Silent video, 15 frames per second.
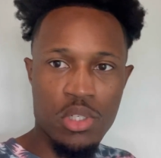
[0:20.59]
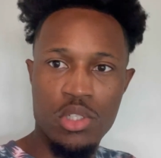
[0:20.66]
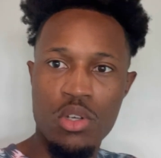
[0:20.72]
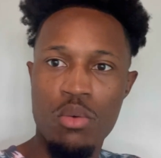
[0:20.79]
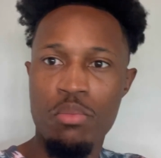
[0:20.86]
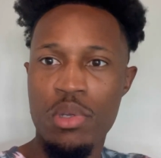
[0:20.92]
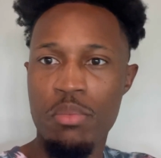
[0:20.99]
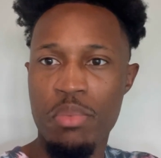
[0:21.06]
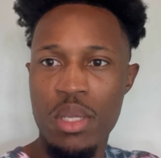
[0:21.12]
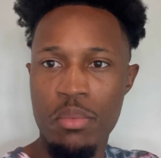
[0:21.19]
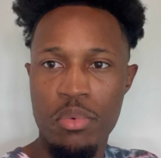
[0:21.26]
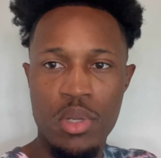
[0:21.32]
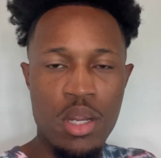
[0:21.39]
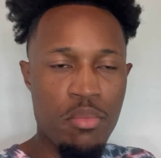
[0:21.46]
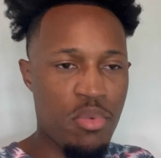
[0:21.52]
It's gonna be
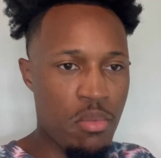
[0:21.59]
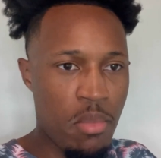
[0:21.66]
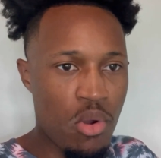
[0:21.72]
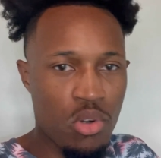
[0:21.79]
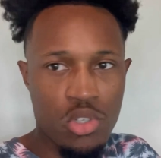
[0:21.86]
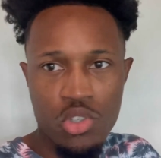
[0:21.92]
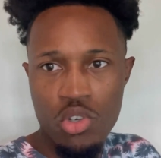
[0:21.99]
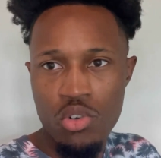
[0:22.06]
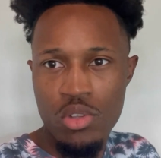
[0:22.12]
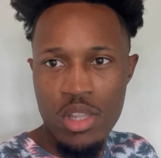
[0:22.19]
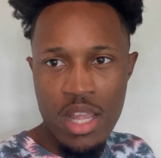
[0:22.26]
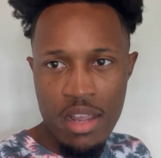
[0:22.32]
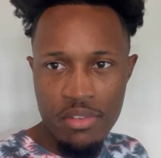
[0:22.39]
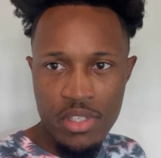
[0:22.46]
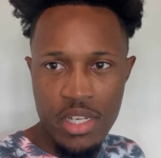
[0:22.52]
people that promote a certain
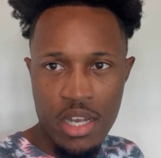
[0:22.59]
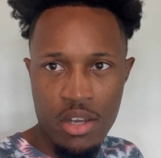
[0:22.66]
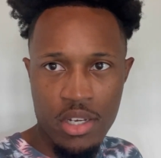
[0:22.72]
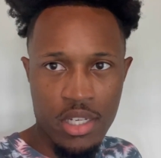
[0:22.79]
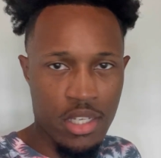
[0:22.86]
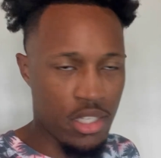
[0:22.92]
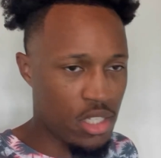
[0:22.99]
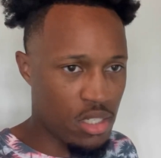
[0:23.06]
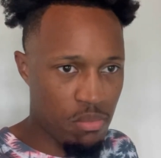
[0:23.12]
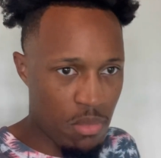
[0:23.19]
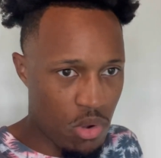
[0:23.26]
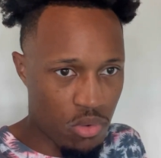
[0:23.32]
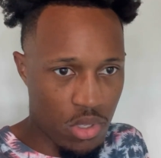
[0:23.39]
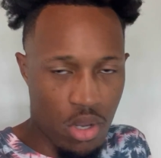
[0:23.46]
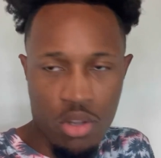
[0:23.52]
lifestyle that get
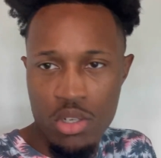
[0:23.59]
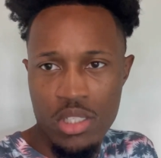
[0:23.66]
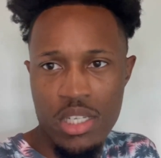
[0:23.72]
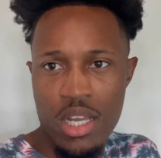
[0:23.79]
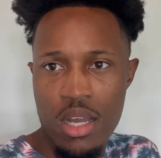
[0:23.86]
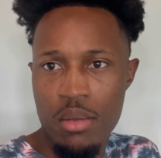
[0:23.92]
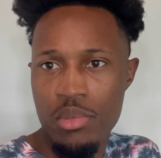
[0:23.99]
smoked all the time.